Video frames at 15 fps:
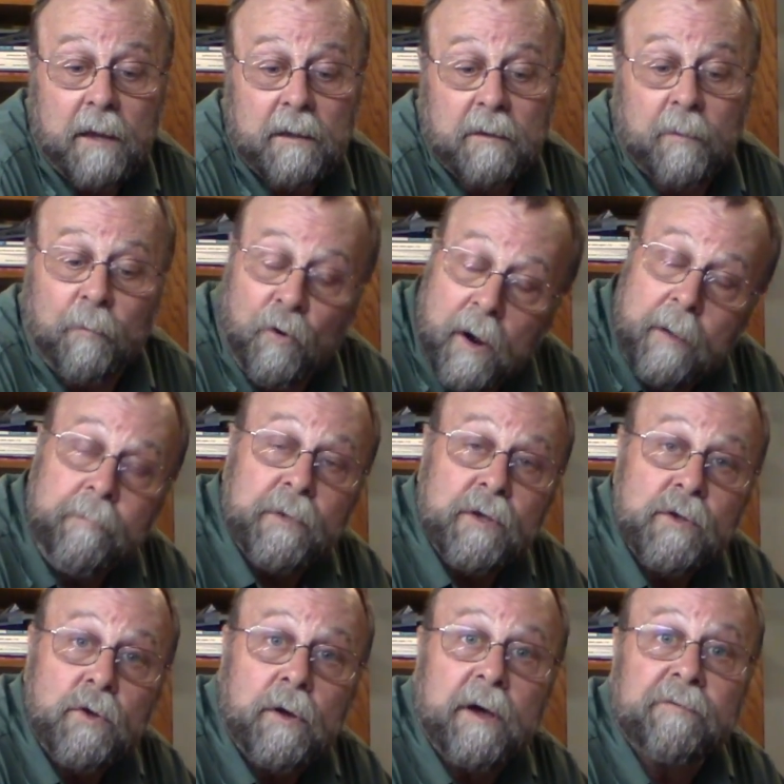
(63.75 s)
The problem
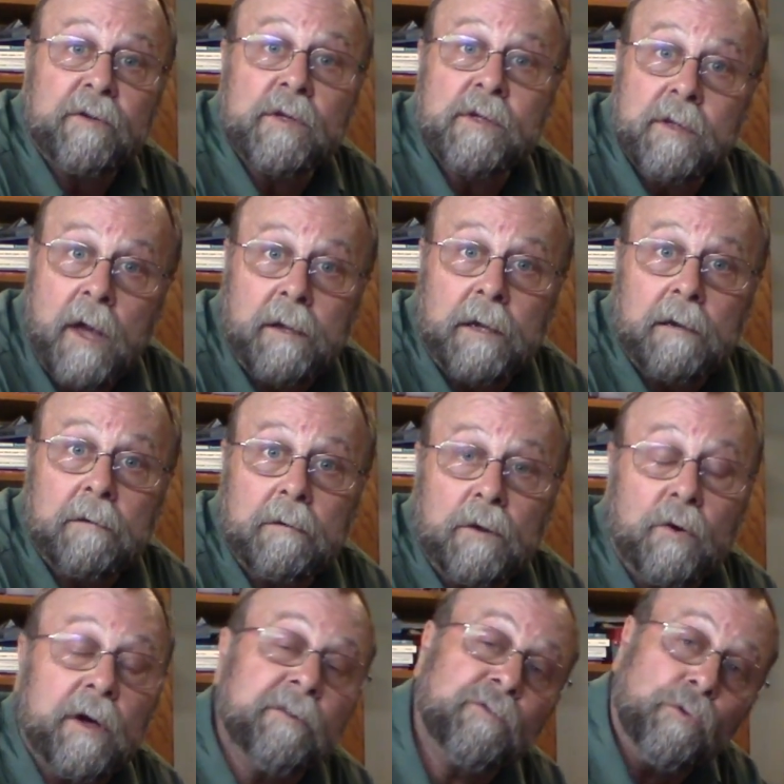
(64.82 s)
is you have to study,
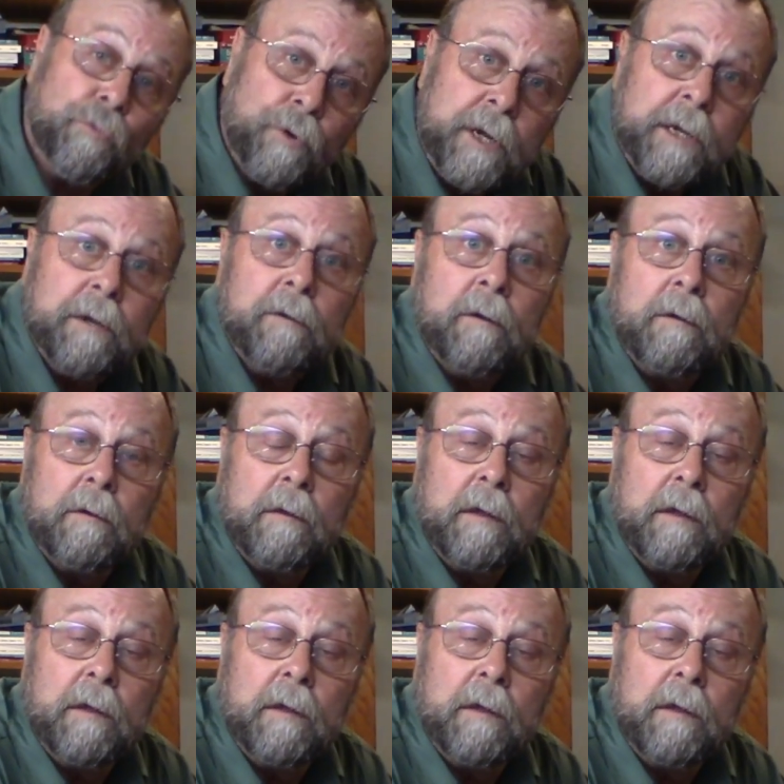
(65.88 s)
you have to read.